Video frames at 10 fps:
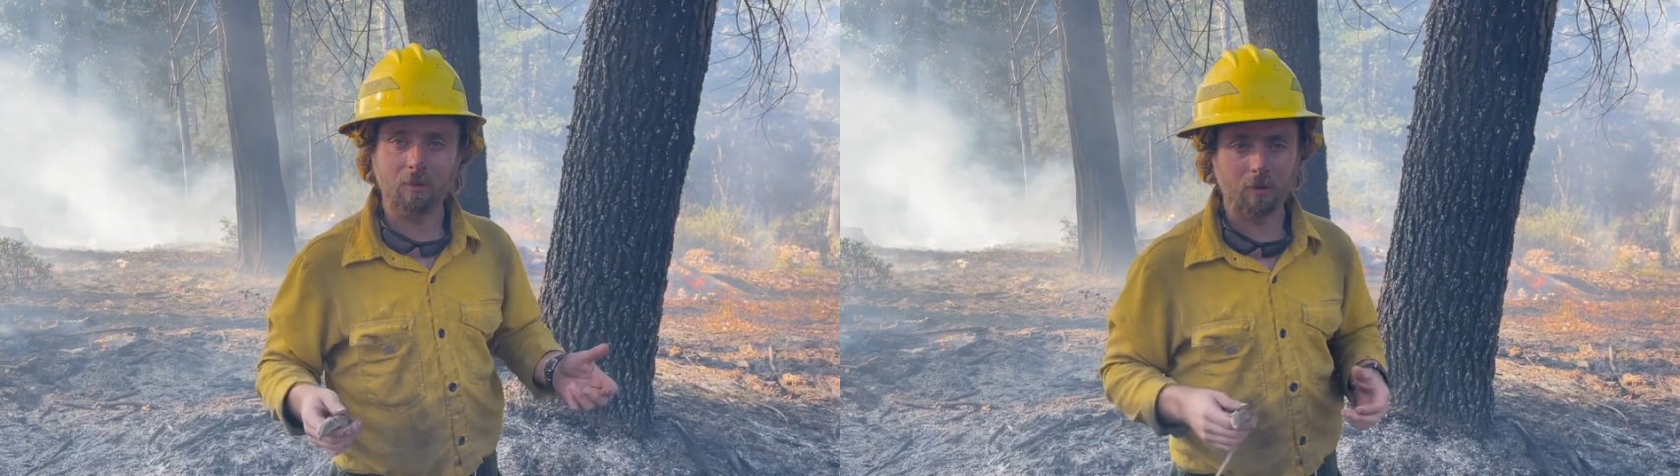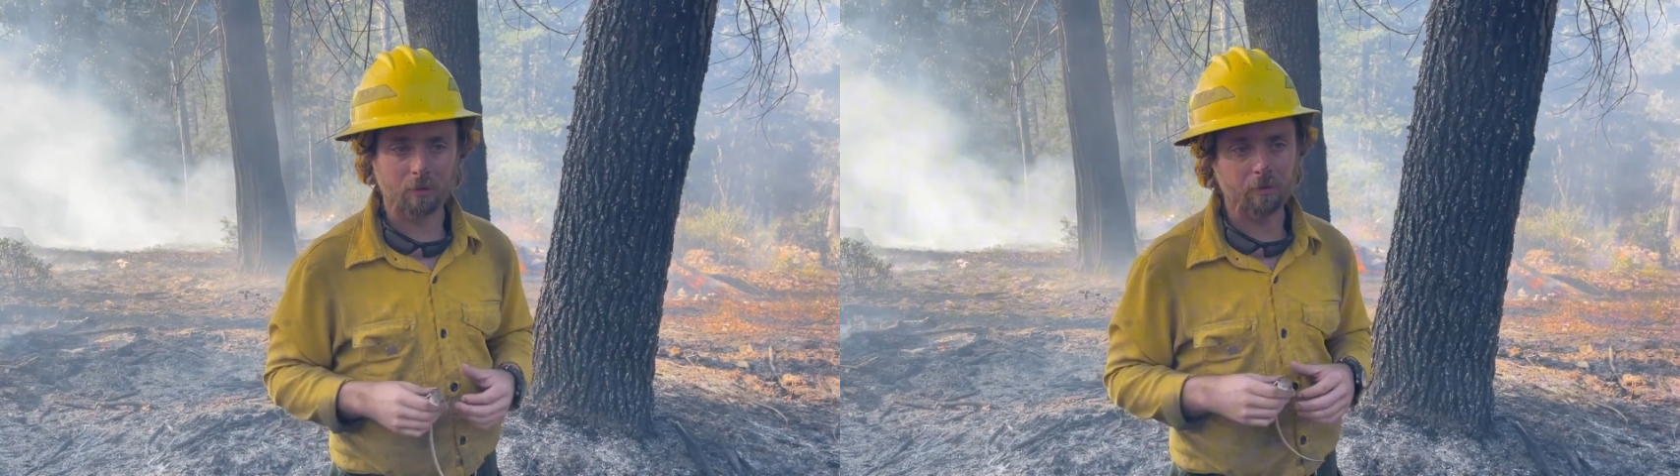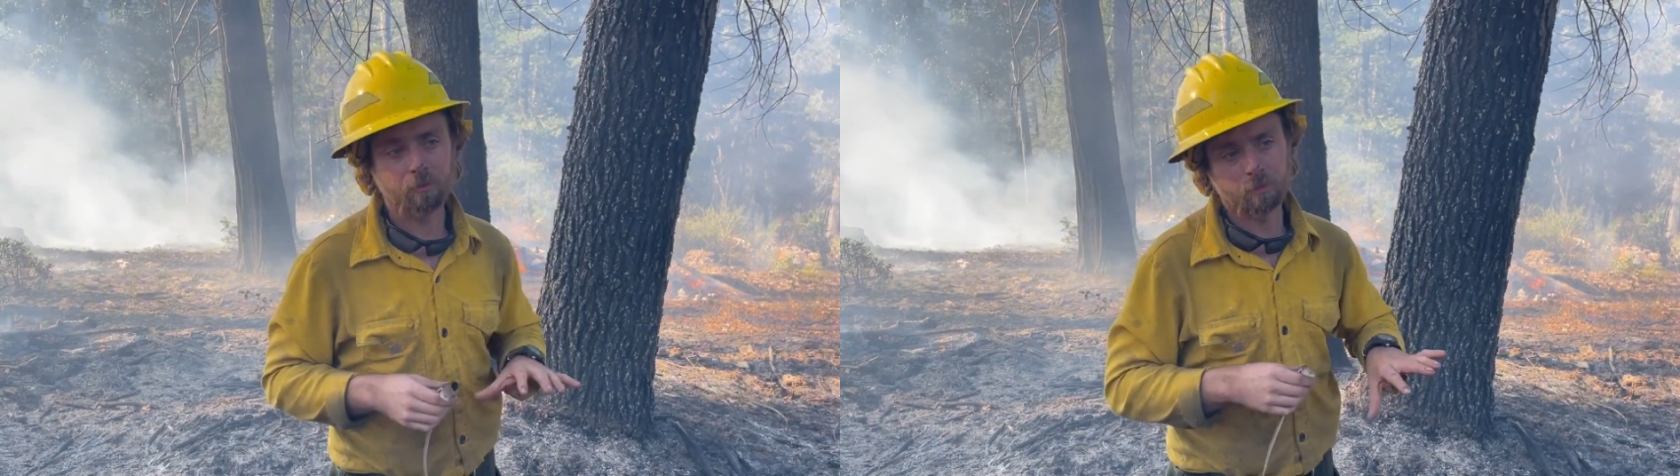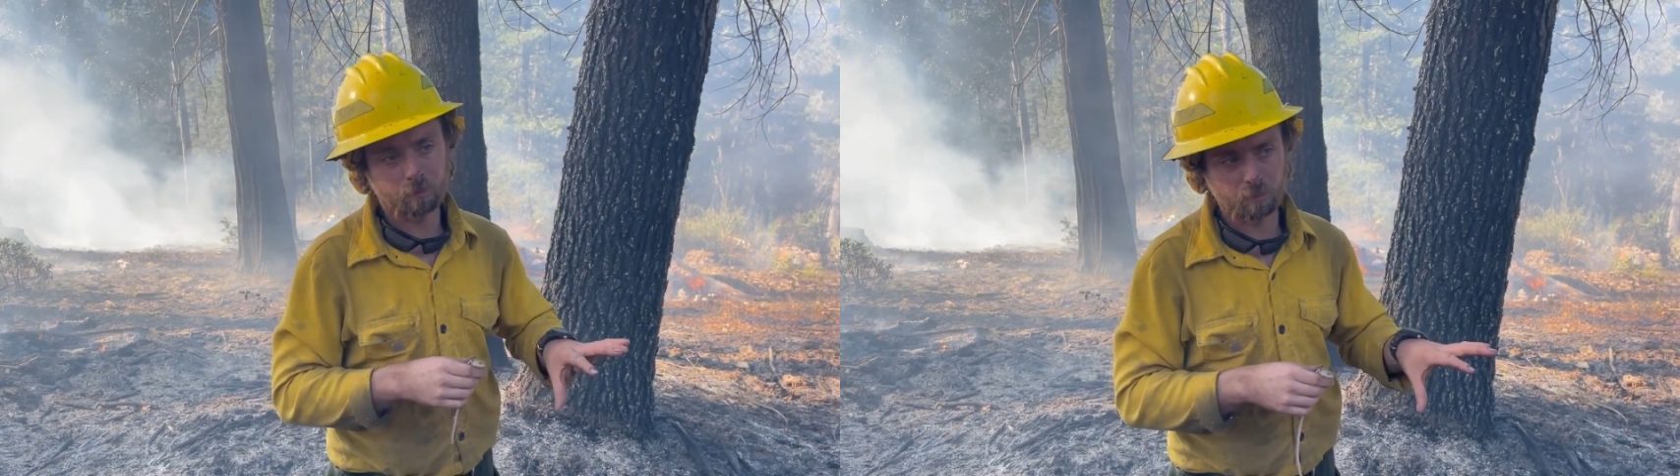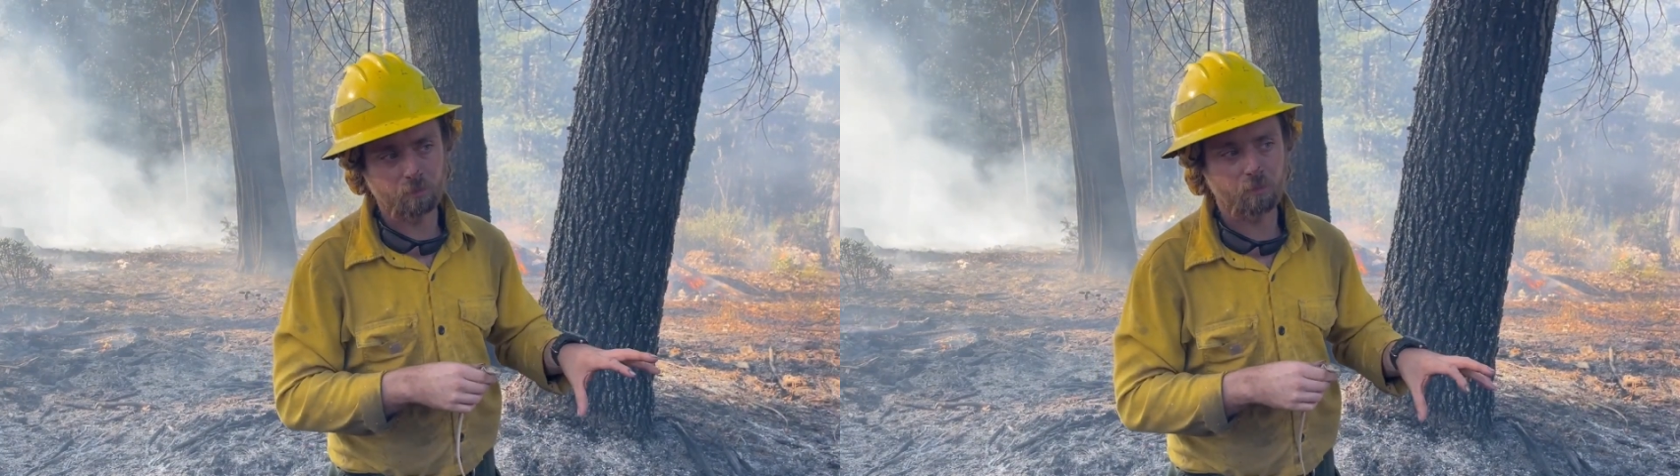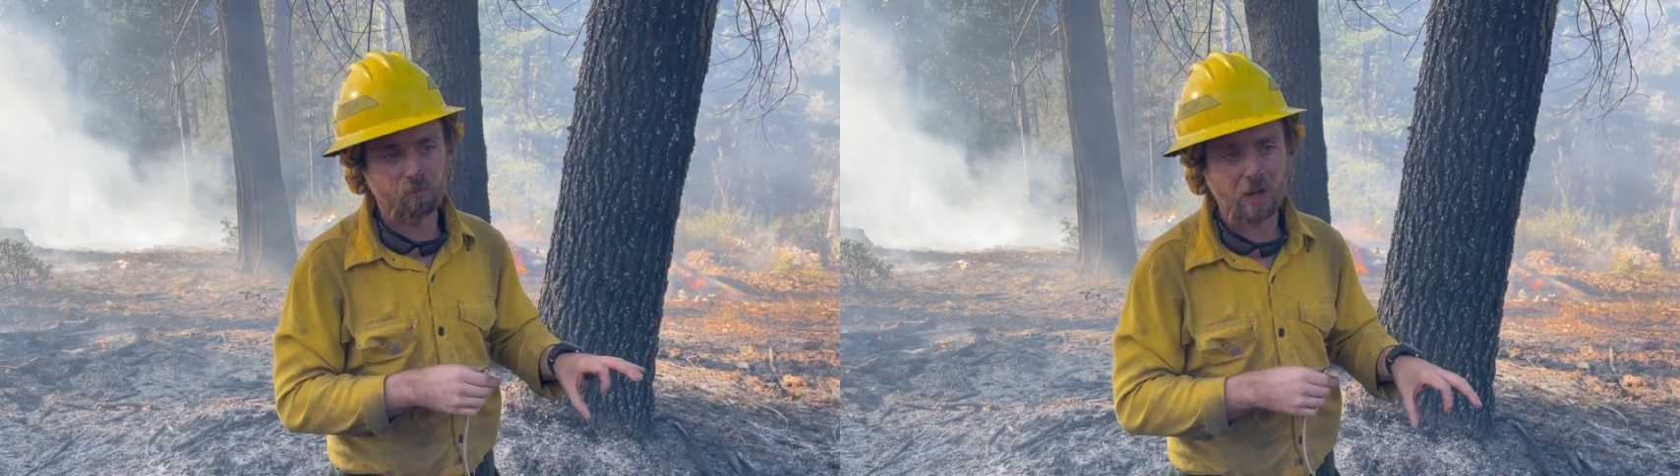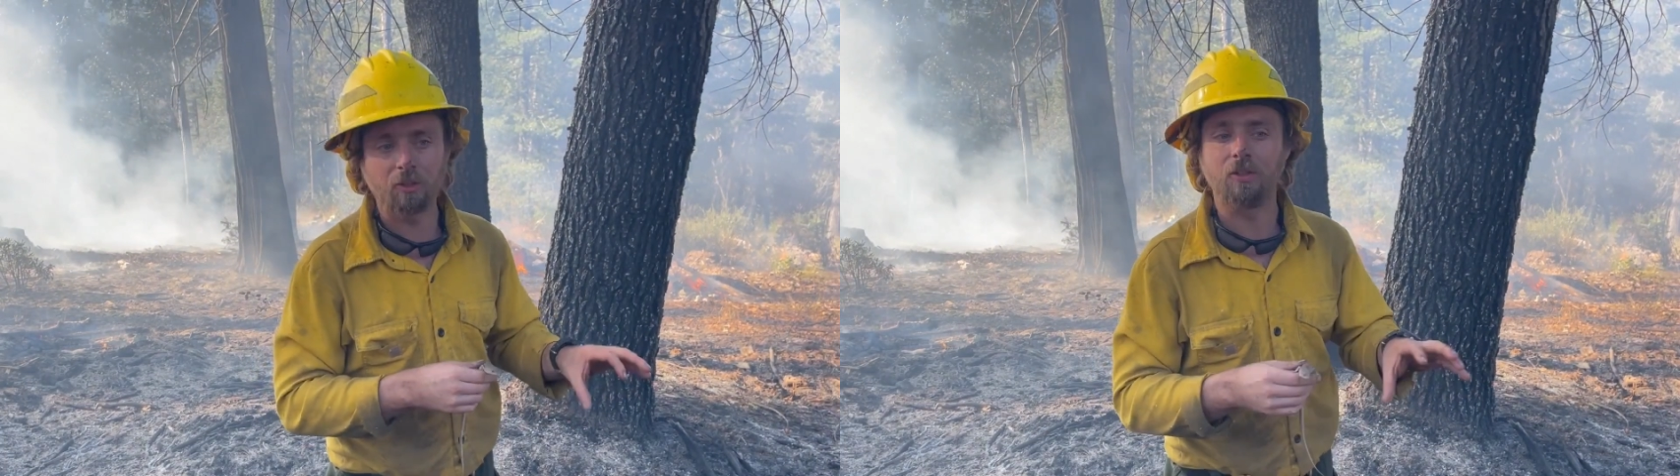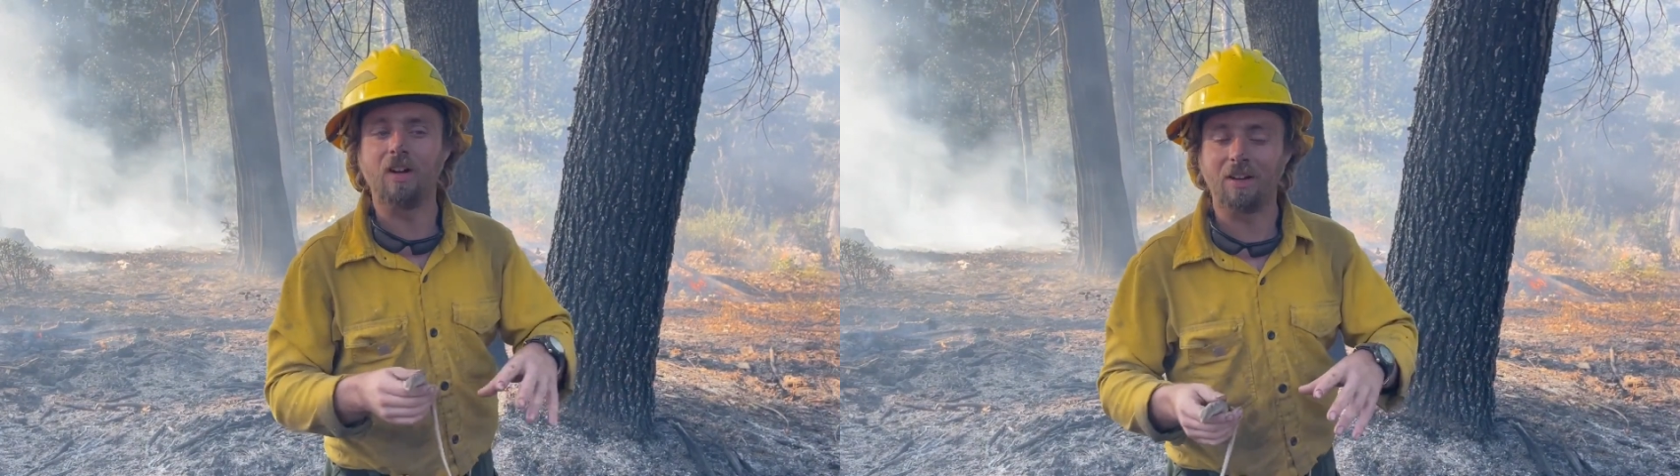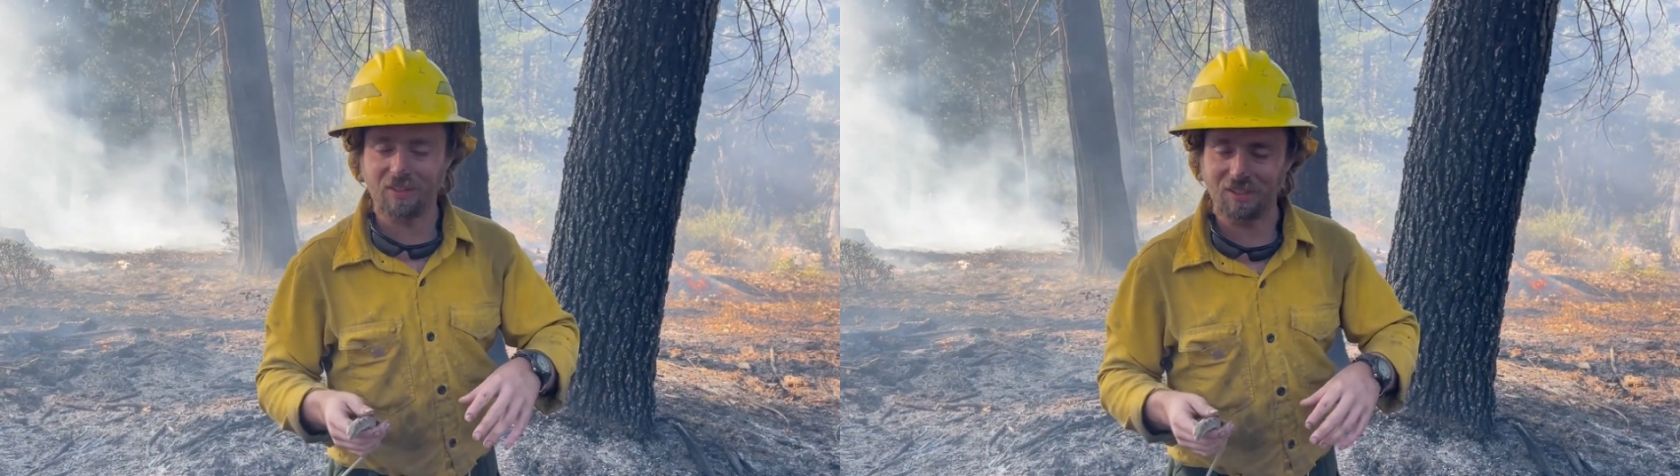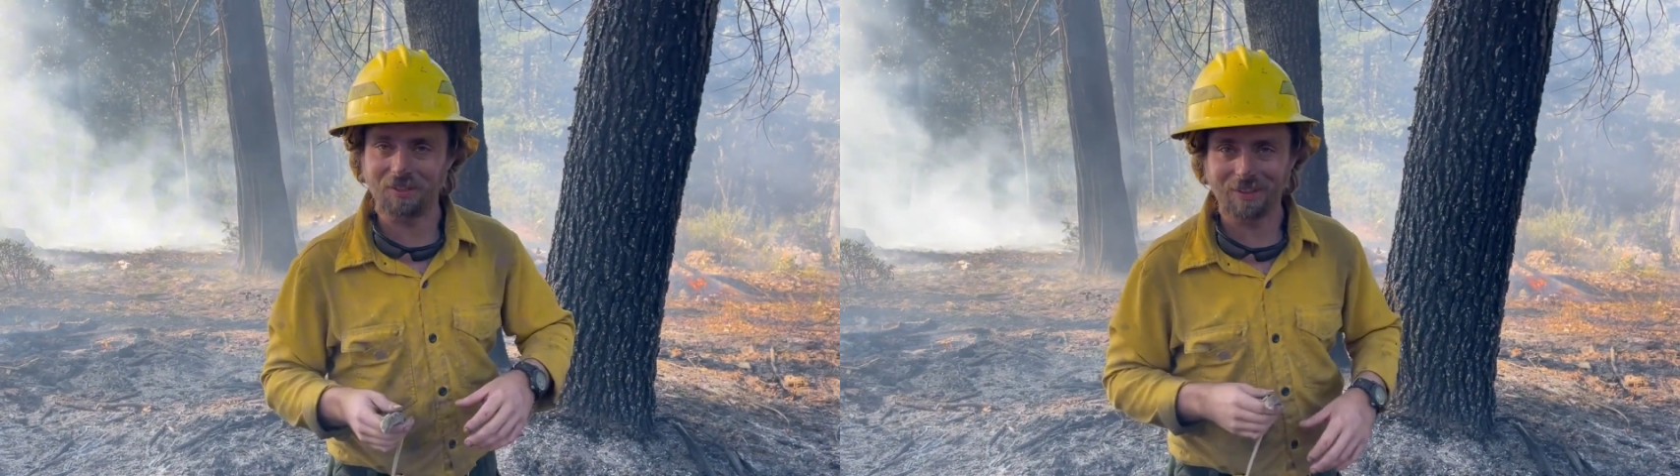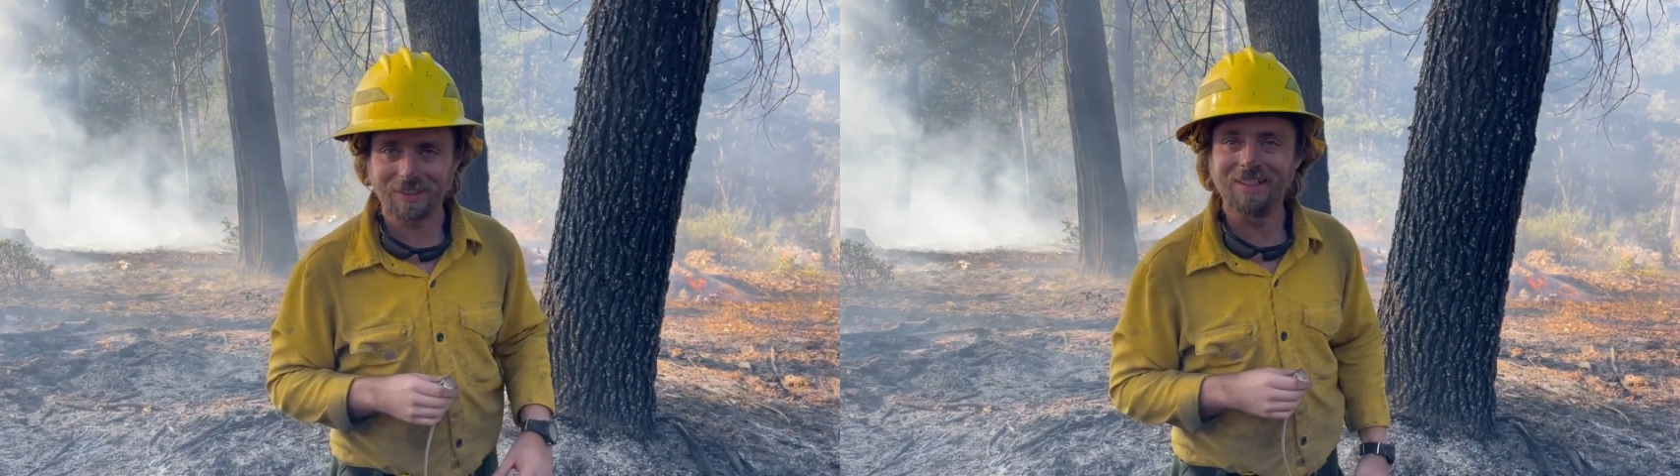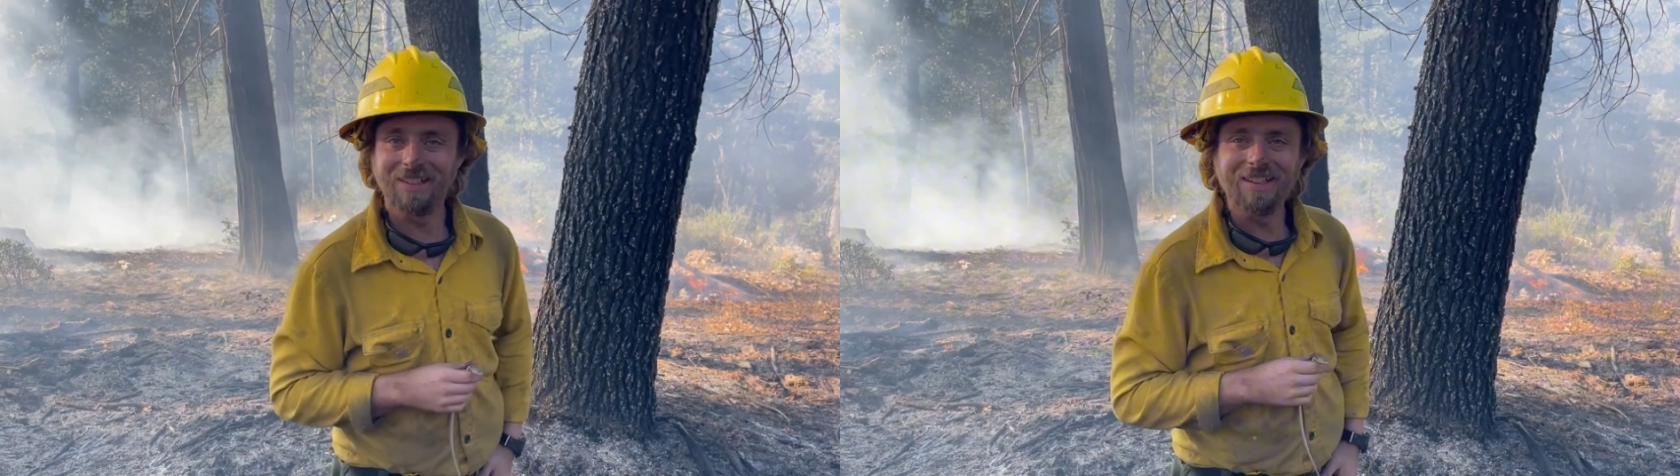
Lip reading: or they'll survive essentially.